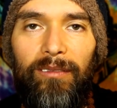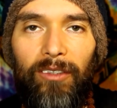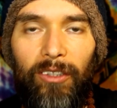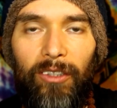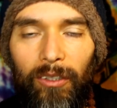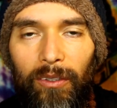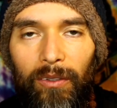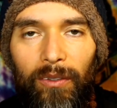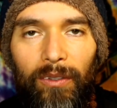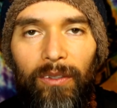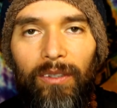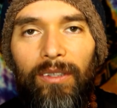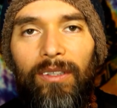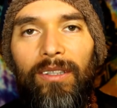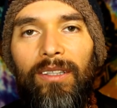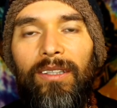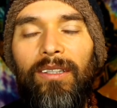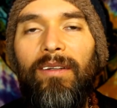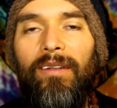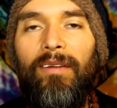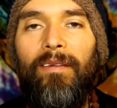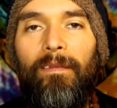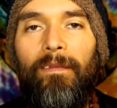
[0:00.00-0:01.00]
do.
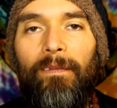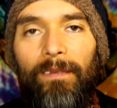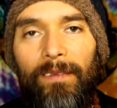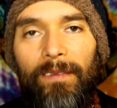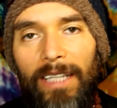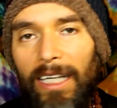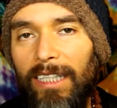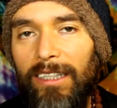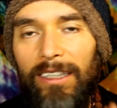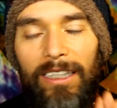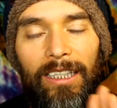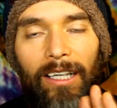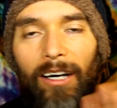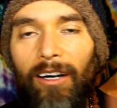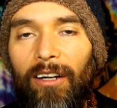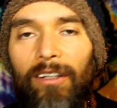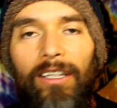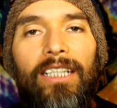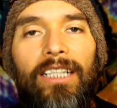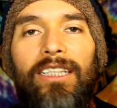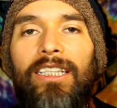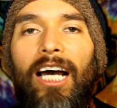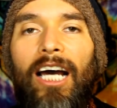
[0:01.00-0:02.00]
That's
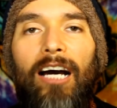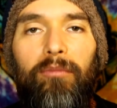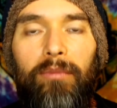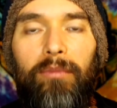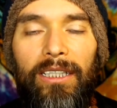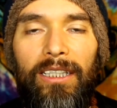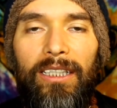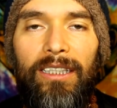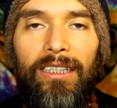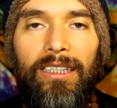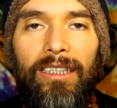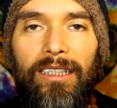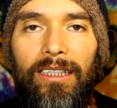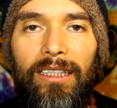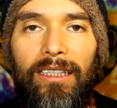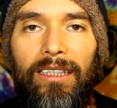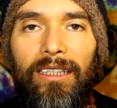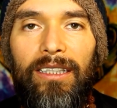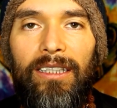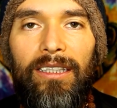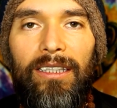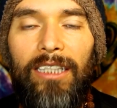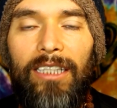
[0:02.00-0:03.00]
all that's happening.
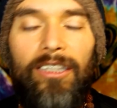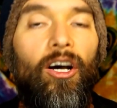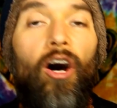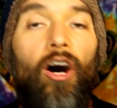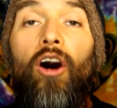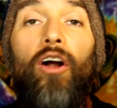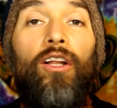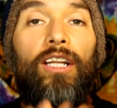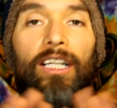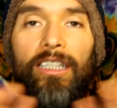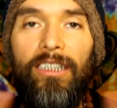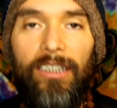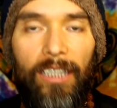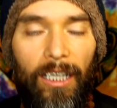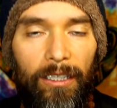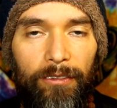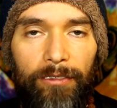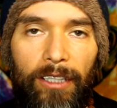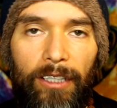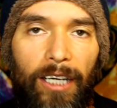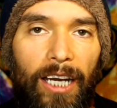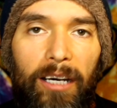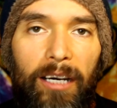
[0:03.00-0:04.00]
That's all that's
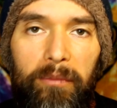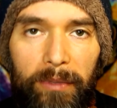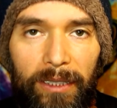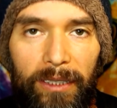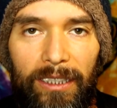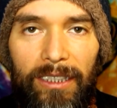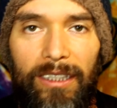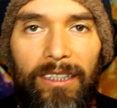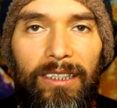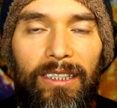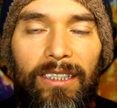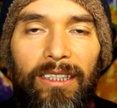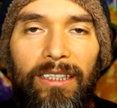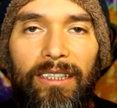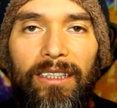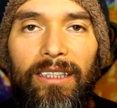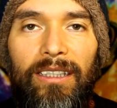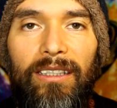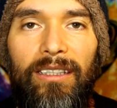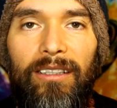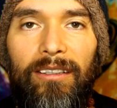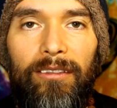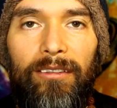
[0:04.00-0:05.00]
ever happened
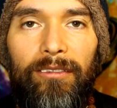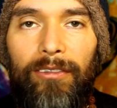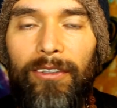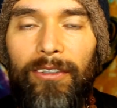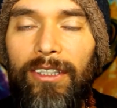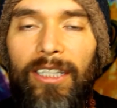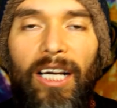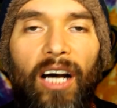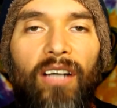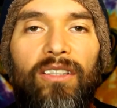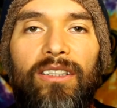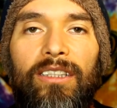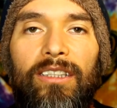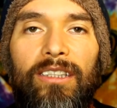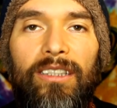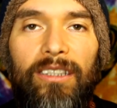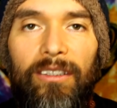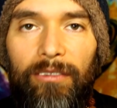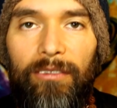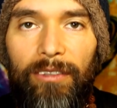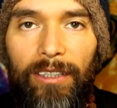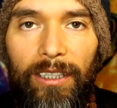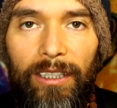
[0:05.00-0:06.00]
for
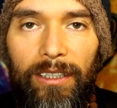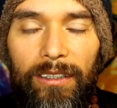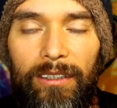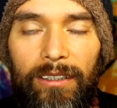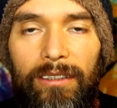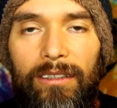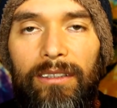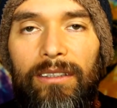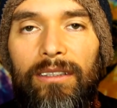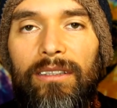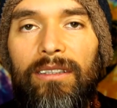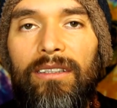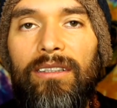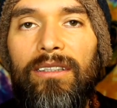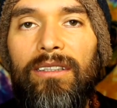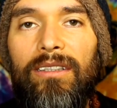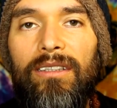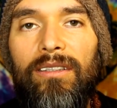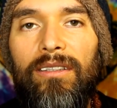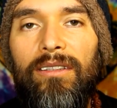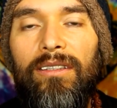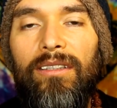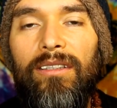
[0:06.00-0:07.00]
thousands of years.
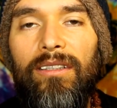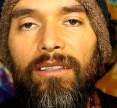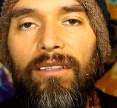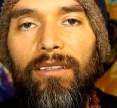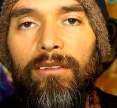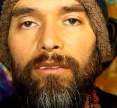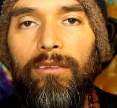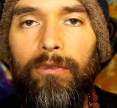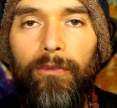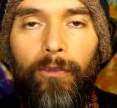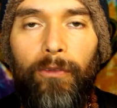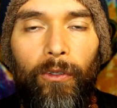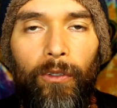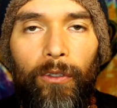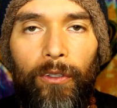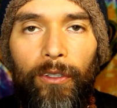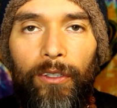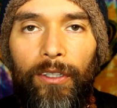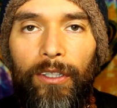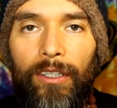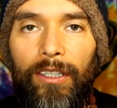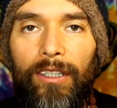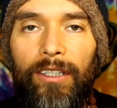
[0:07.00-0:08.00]

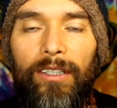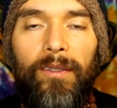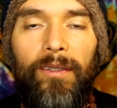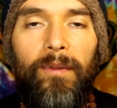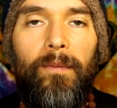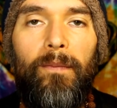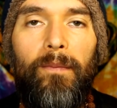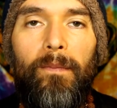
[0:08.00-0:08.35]
For